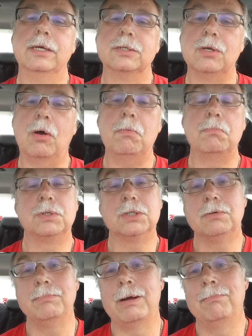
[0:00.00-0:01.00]
So just
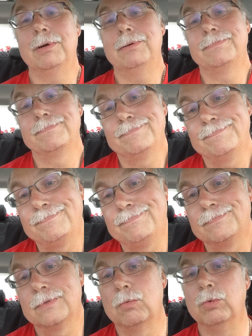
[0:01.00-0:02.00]
remember,
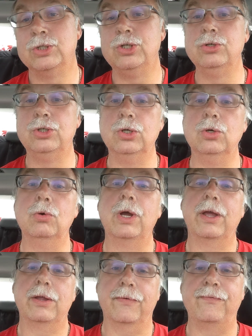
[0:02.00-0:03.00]
what you do,
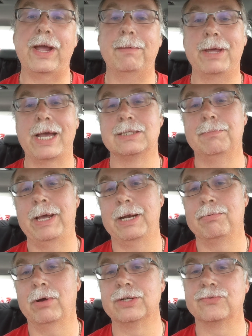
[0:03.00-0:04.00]
your family has to pay the
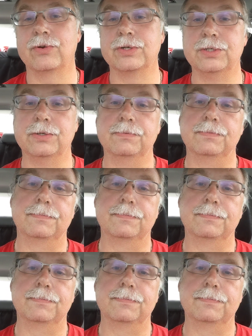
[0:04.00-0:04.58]
price for it too.